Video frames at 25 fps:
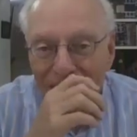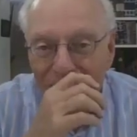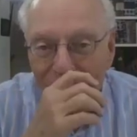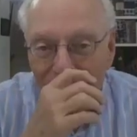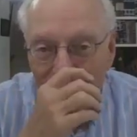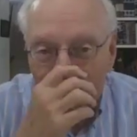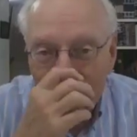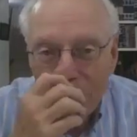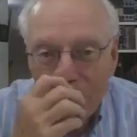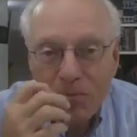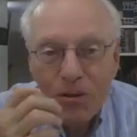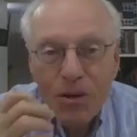
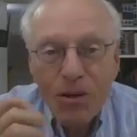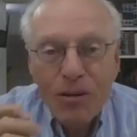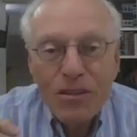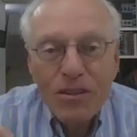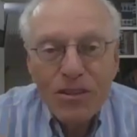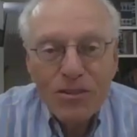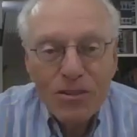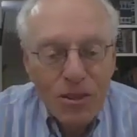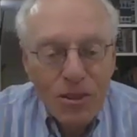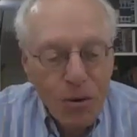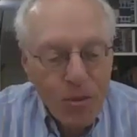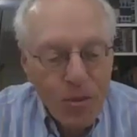according to Rabbi Yehuda,
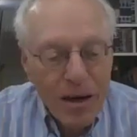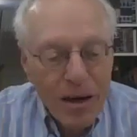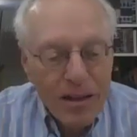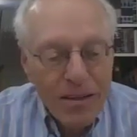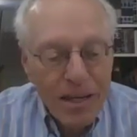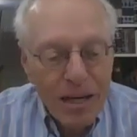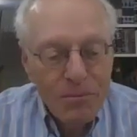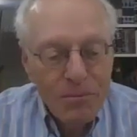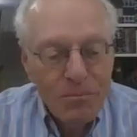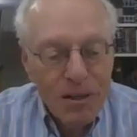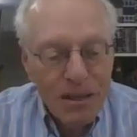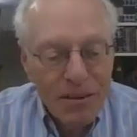there's no way
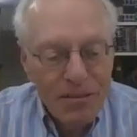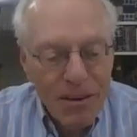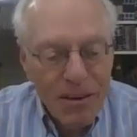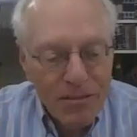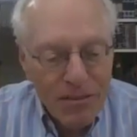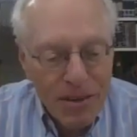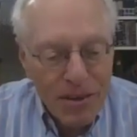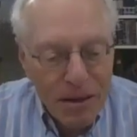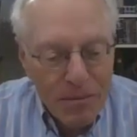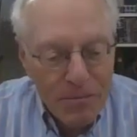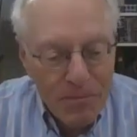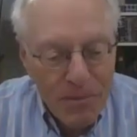that he would have
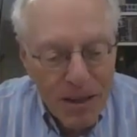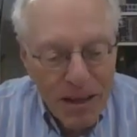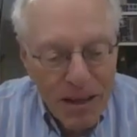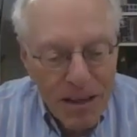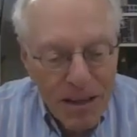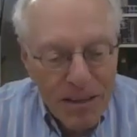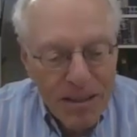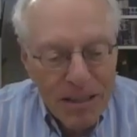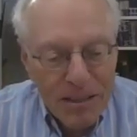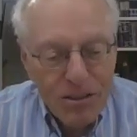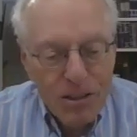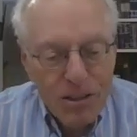given him
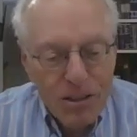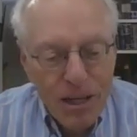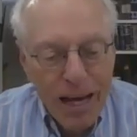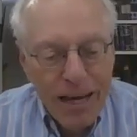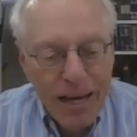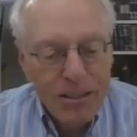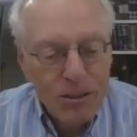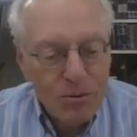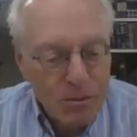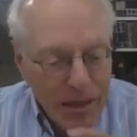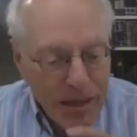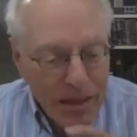the
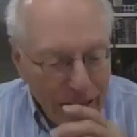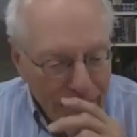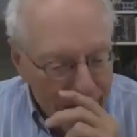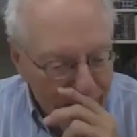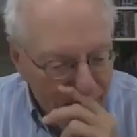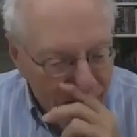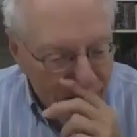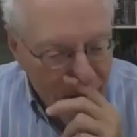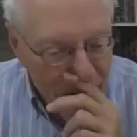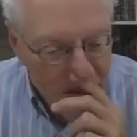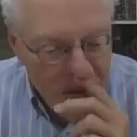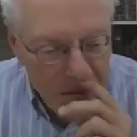change without
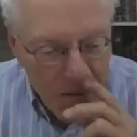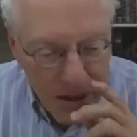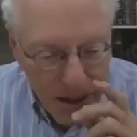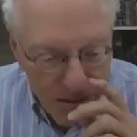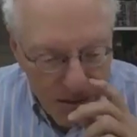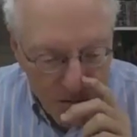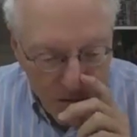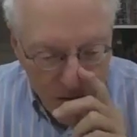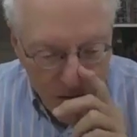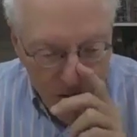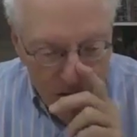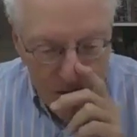giving him the
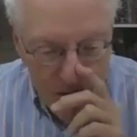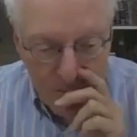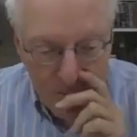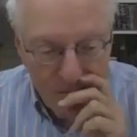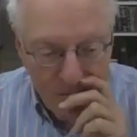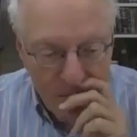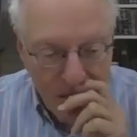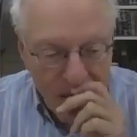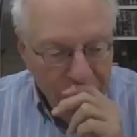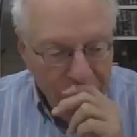money first.